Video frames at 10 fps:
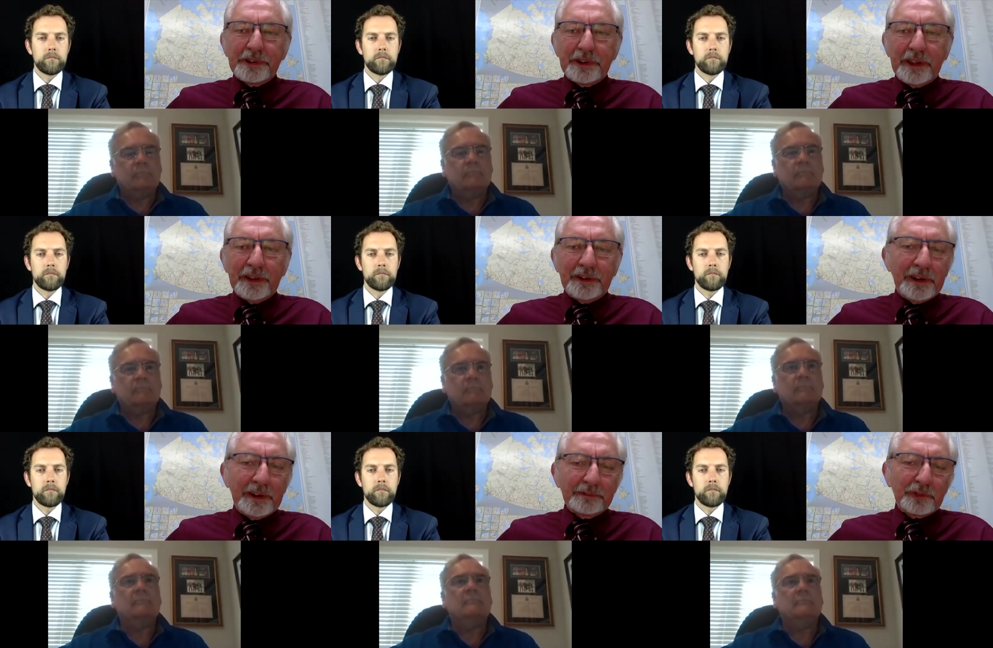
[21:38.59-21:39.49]
Speaker 1: And
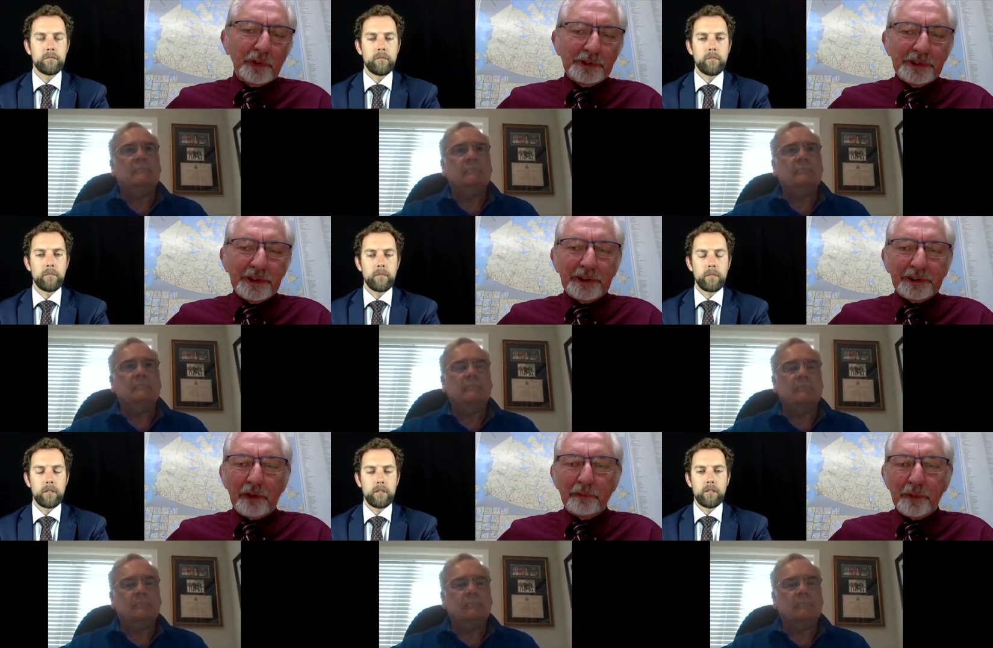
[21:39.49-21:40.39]
that, of course, then the
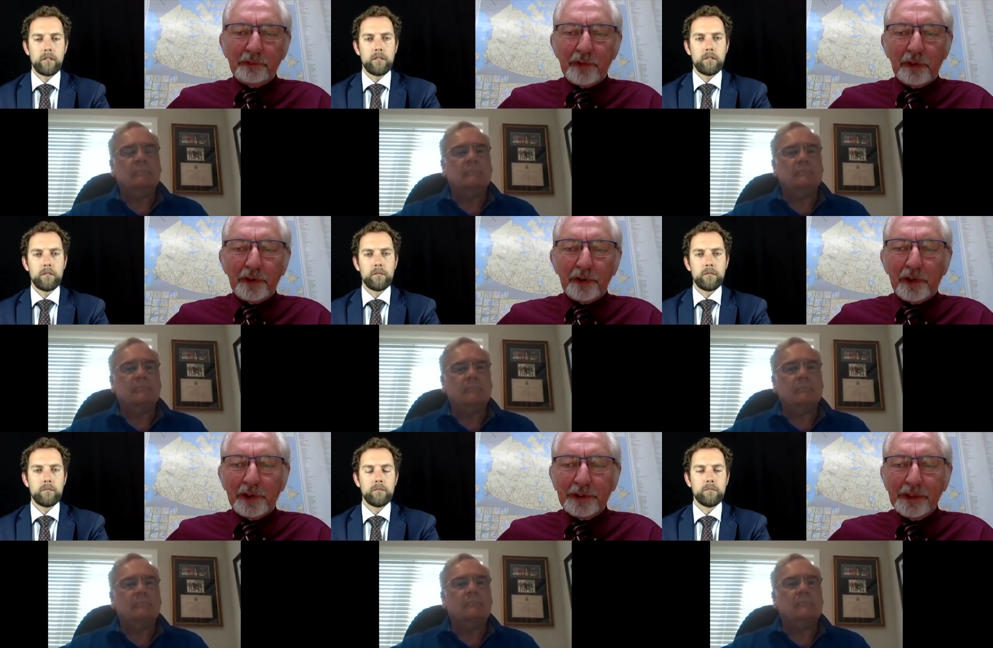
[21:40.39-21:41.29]
government followed
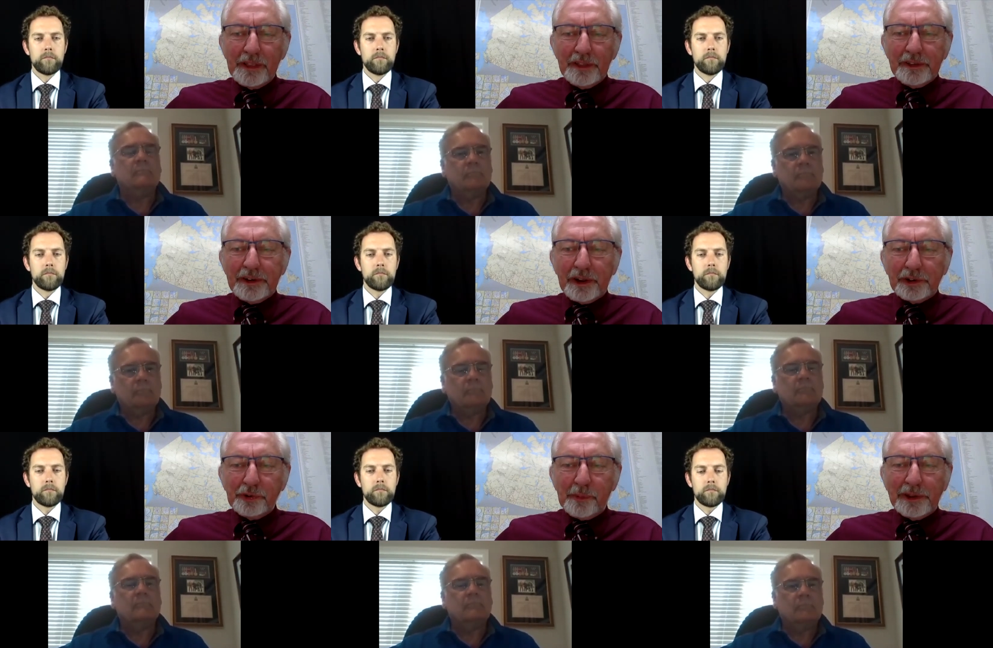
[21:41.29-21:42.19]
along not
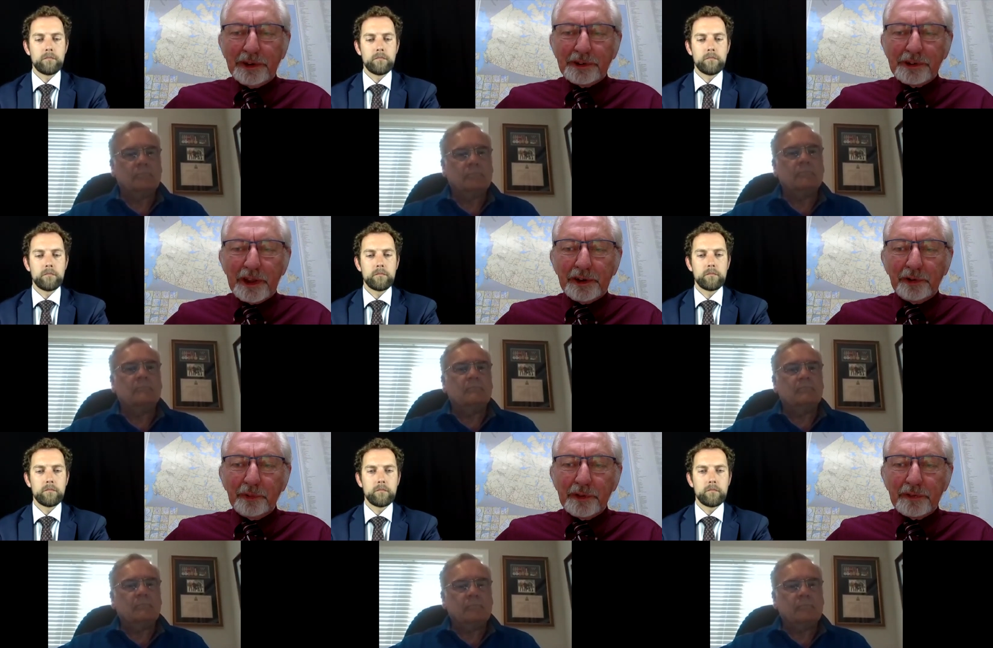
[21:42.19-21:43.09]
too many years
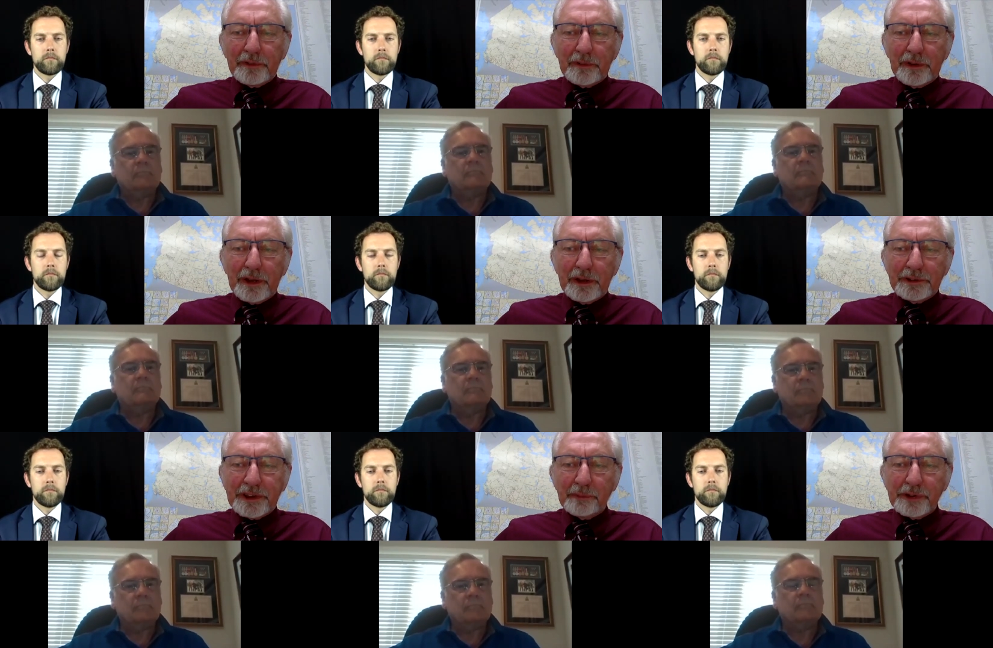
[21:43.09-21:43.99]
later with uh,
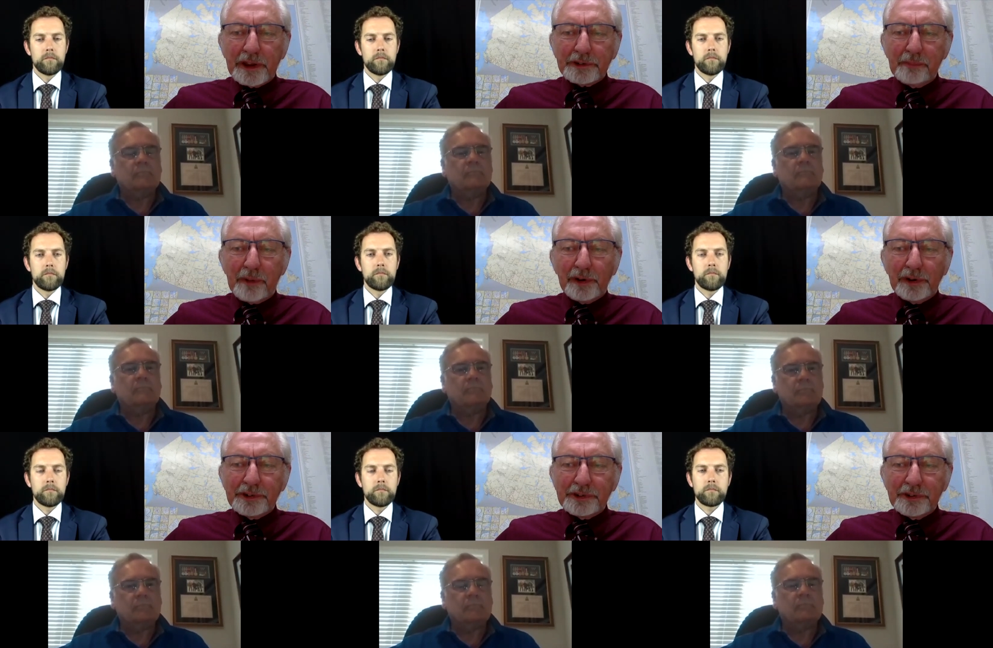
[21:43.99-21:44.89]
same-sex
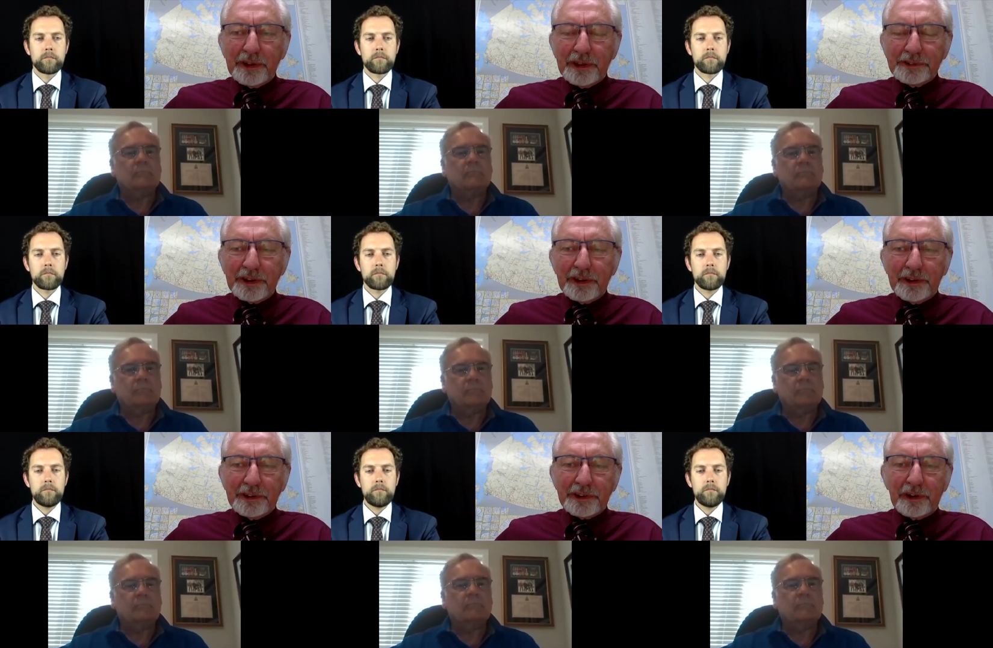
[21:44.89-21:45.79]
marriage as, a,
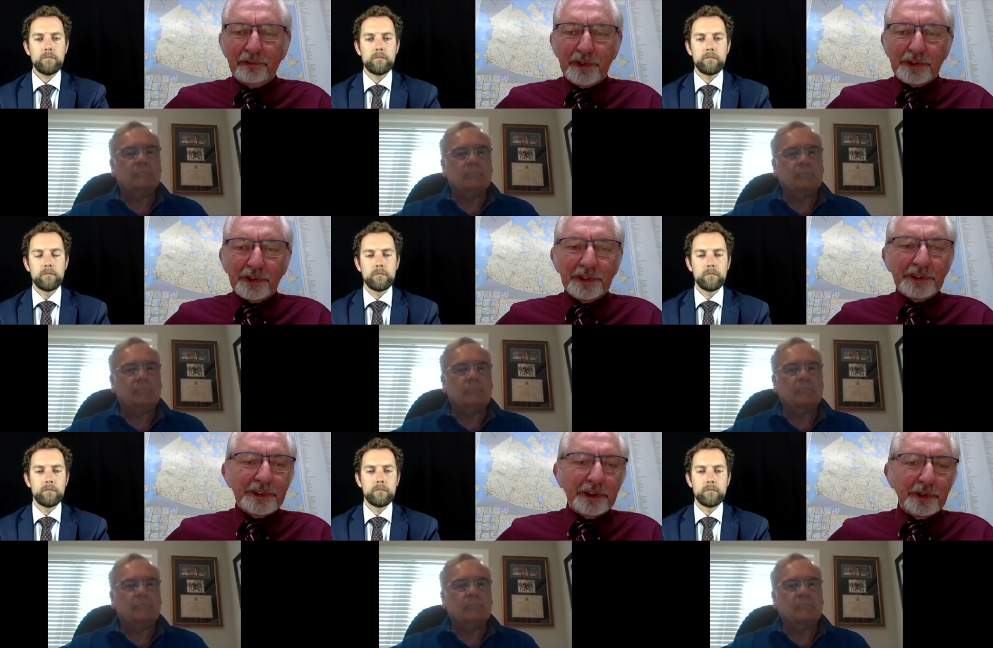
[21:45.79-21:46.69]
as an official
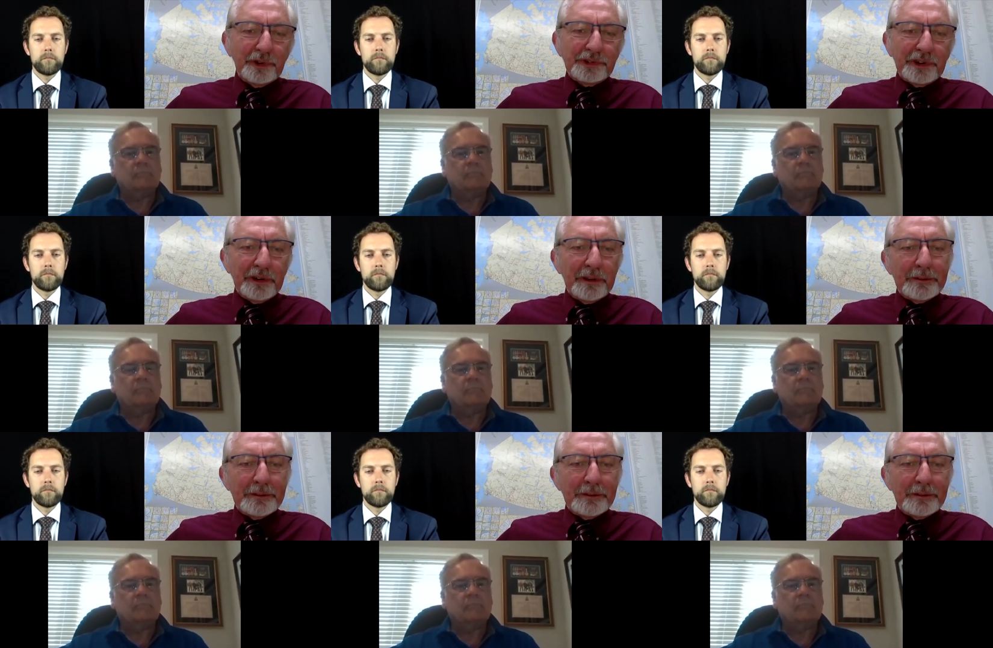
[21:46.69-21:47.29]
institution.